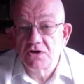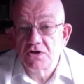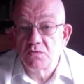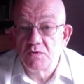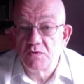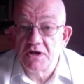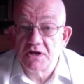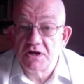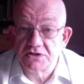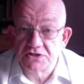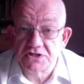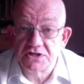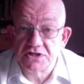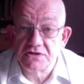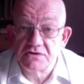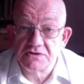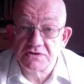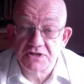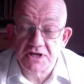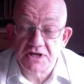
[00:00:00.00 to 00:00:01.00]
we are
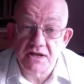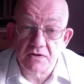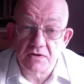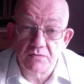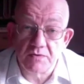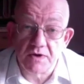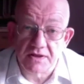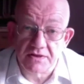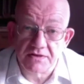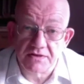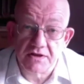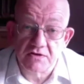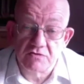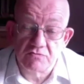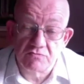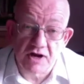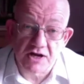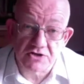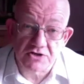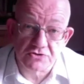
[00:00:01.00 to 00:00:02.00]
still dealing with
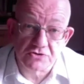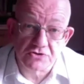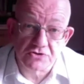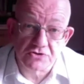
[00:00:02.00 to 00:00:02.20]
rational